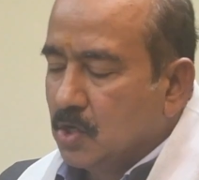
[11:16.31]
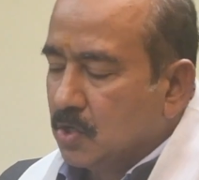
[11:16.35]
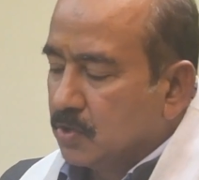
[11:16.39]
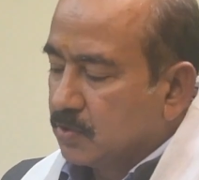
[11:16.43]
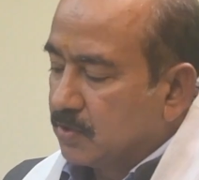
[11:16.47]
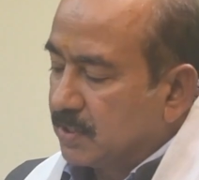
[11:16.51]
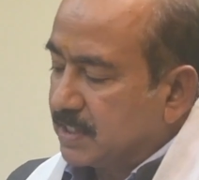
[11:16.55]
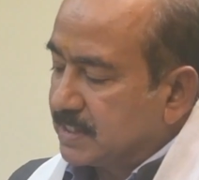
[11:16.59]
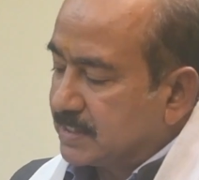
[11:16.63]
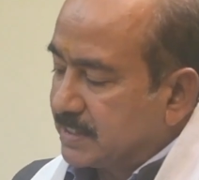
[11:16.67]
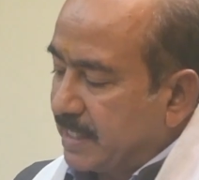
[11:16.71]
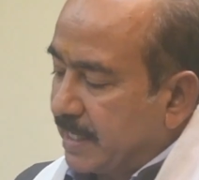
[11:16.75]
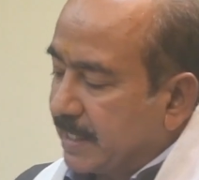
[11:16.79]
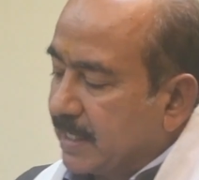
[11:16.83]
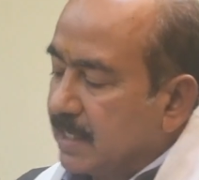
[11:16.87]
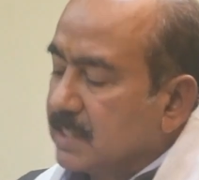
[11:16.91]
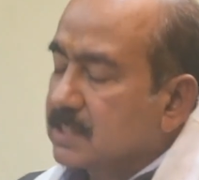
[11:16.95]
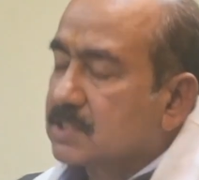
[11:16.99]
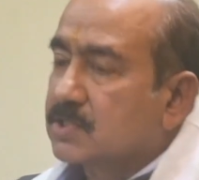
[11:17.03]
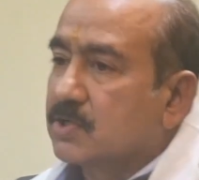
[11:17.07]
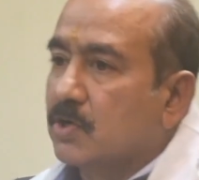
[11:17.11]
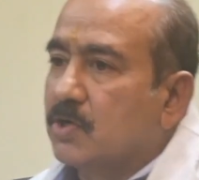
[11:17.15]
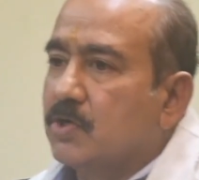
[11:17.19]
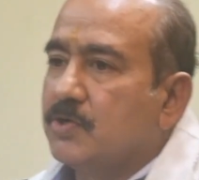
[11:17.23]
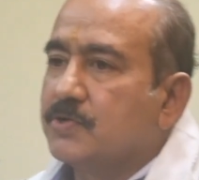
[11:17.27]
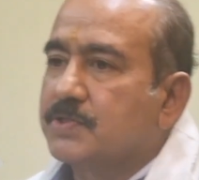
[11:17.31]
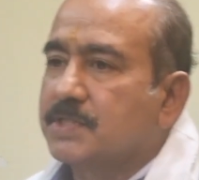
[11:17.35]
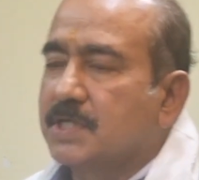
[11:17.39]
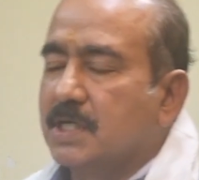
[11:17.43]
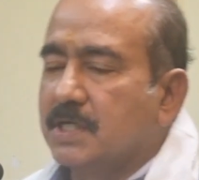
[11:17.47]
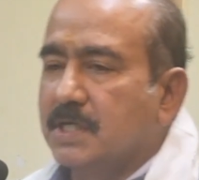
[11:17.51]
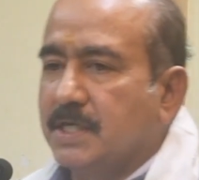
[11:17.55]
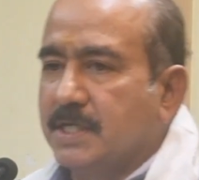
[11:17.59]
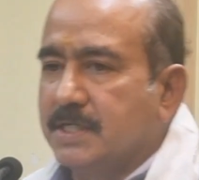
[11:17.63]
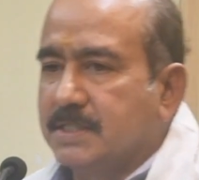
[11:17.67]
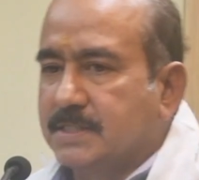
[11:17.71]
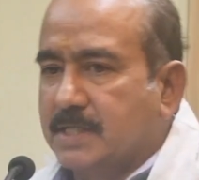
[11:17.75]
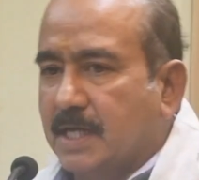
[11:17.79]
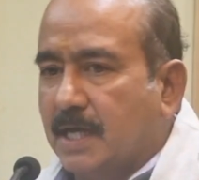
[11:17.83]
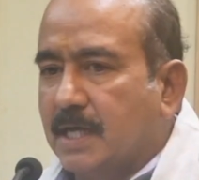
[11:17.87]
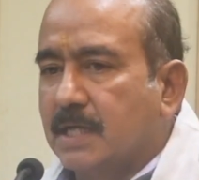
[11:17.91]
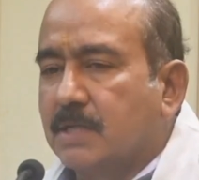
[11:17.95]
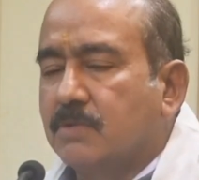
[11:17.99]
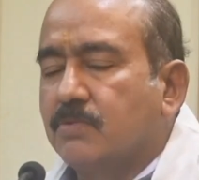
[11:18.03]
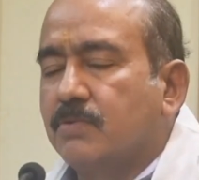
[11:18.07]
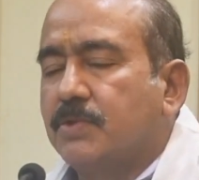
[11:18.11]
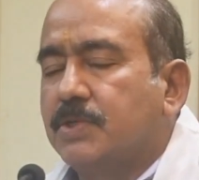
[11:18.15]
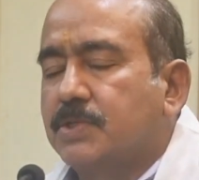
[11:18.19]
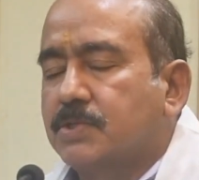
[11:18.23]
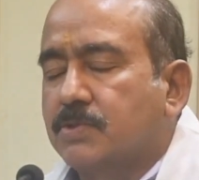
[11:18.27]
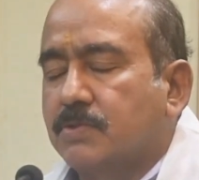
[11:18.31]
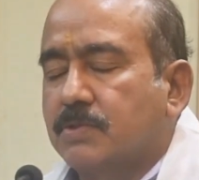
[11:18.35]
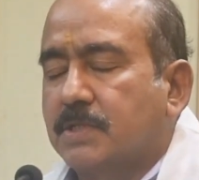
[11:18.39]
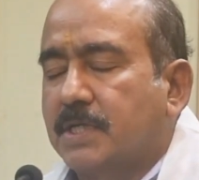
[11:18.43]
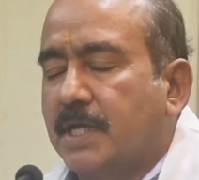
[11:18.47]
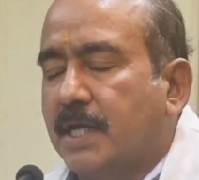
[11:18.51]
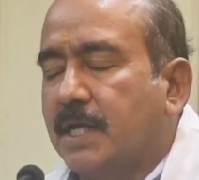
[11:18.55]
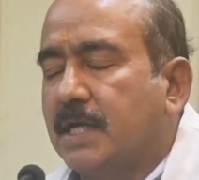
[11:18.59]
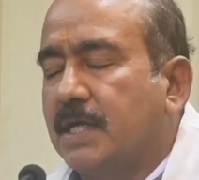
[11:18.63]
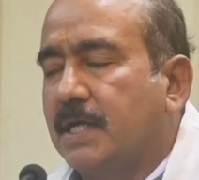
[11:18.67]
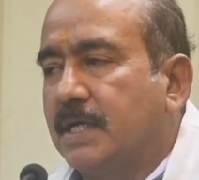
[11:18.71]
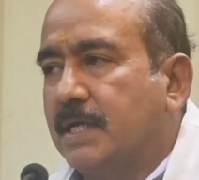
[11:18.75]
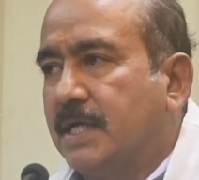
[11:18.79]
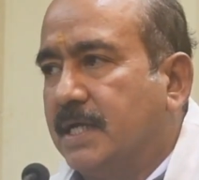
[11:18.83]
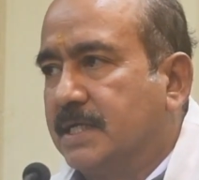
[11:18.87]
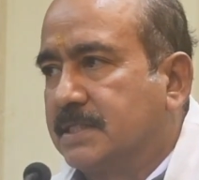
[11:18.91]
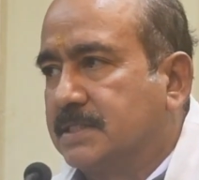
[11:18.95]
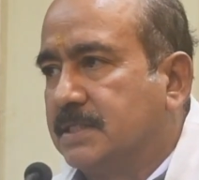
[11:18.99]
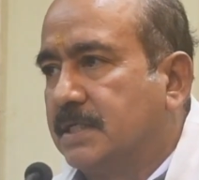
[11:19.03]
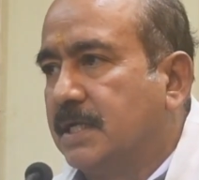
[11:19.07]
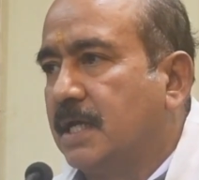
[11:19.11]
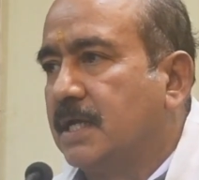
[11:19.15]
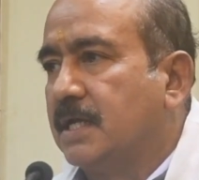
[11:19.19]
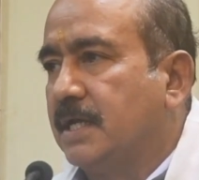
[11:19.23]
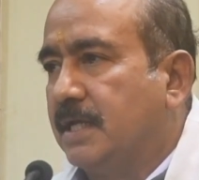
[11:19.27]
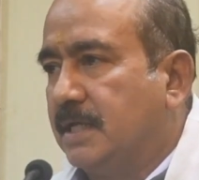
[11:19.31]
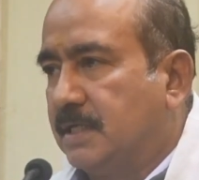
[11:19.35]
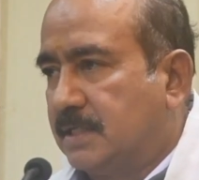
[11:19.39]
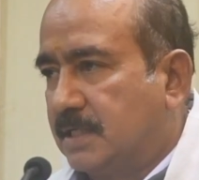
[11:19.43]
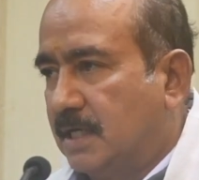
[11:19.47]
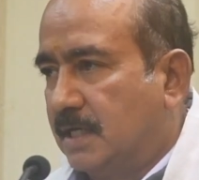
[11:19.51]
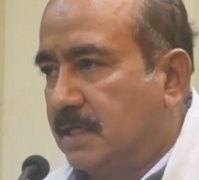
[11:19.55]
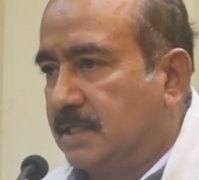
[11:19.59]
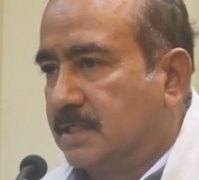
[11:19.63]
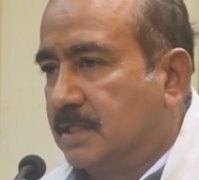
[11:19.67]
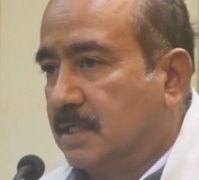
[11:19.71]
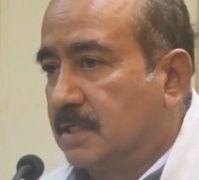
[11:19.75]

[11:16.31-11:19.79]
So the second solution is that we should take national internet.